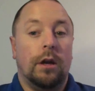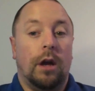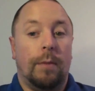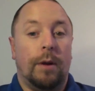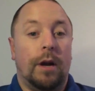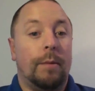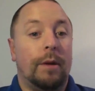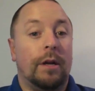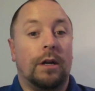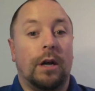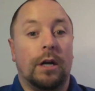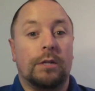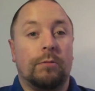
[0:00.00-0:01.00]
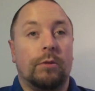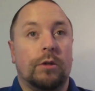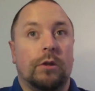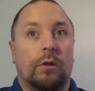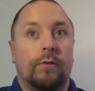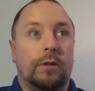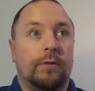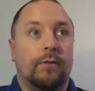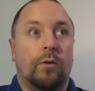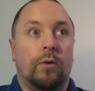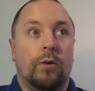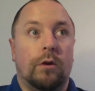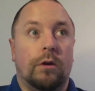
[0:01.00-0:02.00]
I mean, I've been in customer service
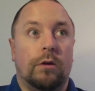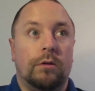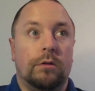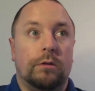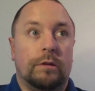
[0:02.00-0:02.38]
for